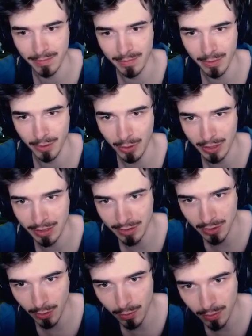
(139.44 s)
Look at it.
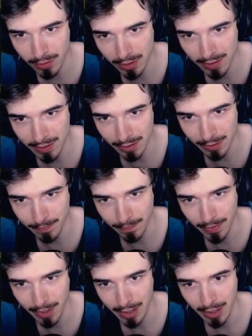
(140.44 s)
So, this is it.
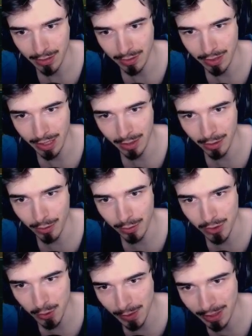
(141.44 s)
You get
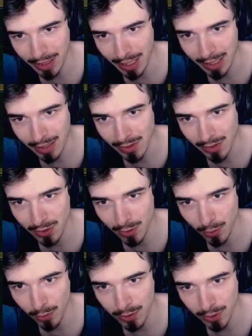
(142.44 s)
close, you engage,
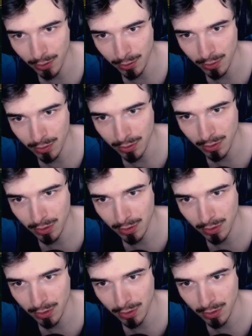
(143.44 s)
auto,